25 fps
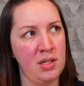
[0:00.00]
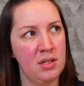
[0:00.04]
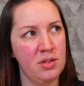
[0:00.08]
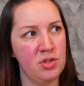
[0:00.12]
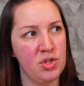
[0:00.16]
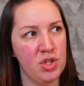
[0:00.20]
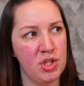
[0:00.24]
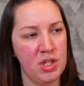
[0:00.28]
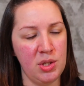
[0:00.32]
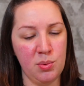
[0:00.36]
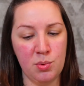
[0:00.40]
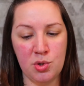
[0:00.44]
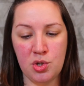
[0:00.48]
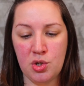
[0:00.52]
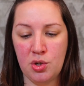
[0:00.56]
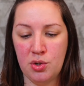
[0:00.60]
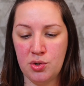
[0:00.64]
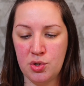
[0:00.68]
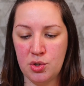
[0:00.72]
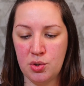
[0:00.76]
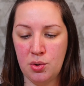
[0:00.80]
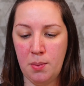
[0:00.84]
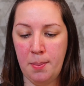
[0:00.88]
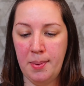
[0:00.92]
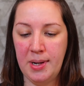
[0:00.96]
She was
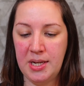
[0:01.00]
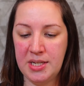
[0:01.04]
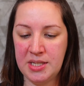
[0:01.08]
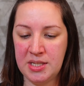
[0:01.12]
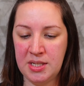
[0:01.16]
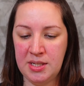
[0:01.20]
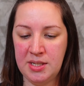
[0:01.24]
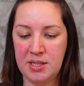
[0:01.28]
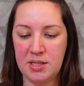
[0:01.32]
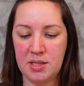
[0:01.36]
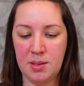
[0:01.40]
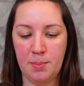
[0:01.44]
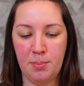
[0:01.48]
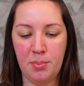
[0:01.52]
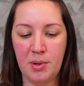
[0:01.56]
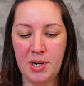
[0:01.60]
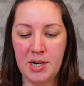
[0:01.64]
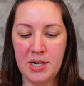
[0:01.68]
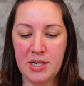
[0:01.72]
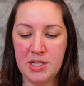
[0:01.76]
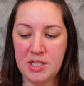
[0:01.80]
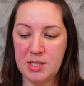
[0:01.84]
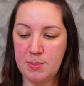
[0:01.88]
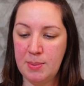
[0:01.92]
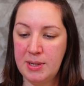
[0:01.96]
also pleasantly
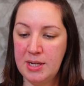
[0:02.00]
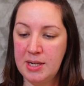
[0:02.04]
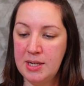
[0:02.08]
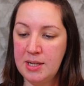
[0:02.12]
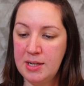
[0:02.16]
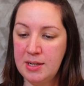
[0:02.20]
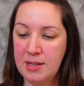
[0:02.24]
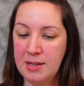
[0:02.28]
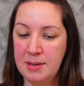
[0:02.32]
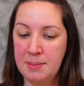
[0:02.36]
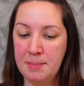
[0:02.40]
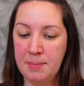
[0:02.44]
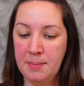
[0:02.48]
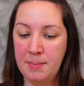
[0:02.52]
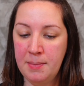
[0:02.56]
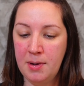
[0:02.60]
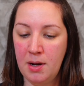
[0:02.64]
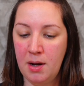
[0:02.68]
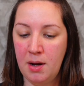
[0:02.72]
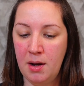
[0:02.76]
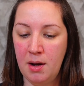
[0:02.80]
surprised by them.